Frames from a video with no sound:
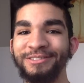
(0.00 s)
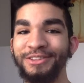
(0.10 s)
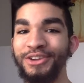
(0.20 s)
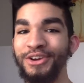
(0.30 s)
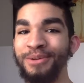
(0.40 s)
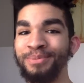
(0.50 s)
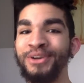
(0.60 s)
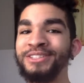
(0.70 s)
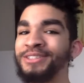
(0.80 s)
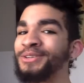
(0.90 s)
you're a
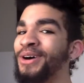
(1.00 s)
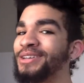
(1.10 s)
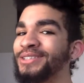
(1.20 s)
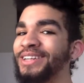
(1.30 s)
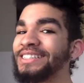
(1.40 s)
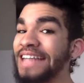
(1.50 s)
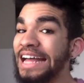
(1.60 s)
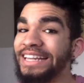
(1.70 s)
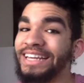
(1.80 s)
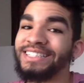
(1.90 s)
person who also does
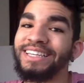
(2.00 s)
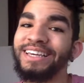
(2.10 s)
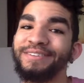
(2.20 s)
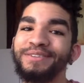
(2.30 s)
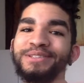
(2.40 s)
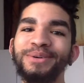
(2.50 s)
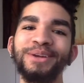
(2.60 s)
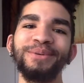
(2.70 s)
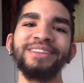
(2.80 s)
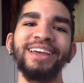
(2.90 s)
not need to eat for
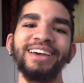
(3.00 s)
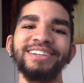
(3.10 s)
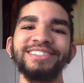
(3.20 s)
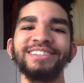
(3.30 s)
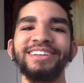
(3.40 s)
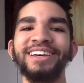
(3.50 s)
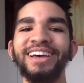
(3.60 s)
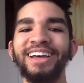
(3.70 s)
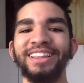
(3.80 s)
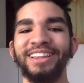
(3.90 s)
21 days.
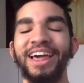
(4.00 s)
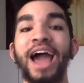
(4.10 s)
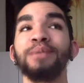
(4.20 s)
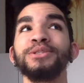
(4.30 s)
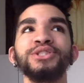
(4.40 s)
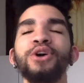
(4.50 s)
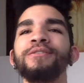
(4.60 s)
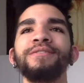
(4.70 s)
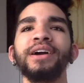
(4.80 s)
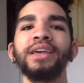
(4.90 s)
Like, I'm so
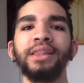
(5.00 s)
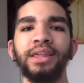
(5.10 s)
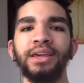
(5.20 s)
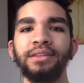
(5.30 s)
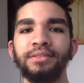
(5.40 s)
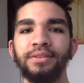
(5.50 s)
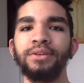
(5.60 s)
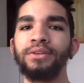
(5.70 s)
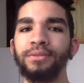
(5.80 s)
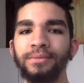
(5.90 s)
fucking lean,
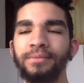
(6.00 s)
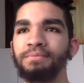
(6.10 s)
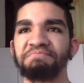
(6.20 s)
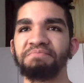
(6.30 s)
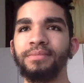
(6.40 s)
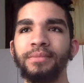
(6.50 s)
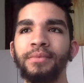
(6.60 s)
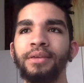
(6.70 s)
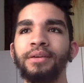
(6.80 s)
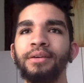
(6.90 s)
too.
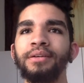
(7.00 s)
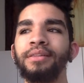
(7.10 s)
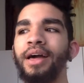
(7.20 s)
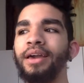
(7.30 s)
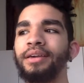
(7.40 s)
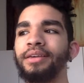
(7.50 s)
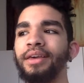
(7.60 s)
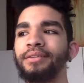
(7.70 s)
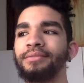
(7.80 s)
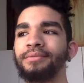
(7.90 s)
Like,
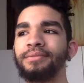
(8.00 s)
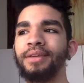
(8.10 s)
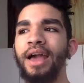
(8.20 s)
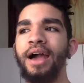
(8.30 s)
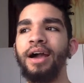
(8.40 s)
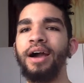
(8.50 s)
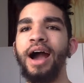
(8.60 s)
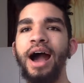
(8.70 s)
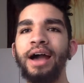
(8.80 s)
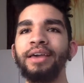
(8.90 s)

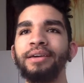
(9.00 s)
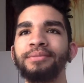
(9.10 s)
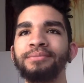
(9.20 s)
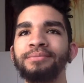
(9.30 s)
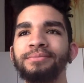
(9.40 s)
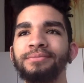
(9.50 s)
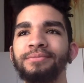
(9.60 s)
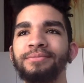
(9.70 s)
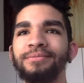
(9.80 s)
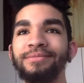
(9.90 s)
I'm
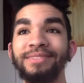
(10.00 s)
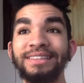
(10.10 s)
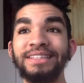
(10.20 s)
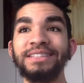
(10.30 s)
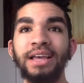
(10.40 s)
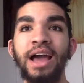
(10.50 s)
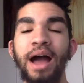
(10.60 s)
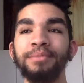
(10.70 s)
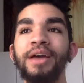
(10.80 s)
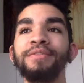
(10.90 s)

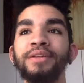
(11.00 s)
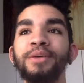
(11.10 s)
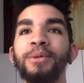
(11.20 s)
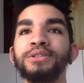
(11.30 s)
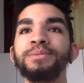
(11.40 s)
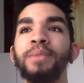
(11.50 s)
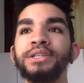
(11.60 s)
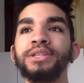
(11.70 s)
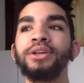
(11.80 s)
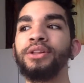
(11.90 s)
definitely the most
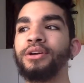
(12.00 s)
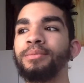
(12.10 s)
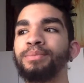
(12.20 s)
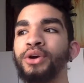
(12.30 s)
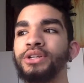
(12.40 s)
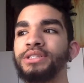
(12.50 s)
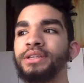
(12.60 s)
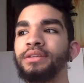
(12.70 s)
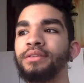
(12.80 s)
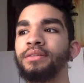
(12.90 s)
muscular
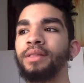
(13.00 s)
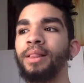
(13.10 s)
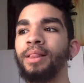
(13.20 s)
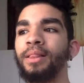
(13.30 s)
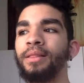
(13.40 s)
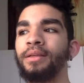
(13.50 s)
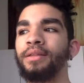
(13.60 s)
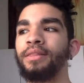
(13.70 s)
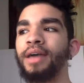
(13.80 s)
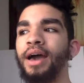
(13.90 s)
person
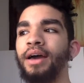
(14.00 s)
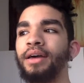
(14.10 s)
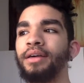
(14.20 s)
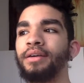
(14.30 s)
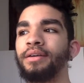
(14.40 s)
that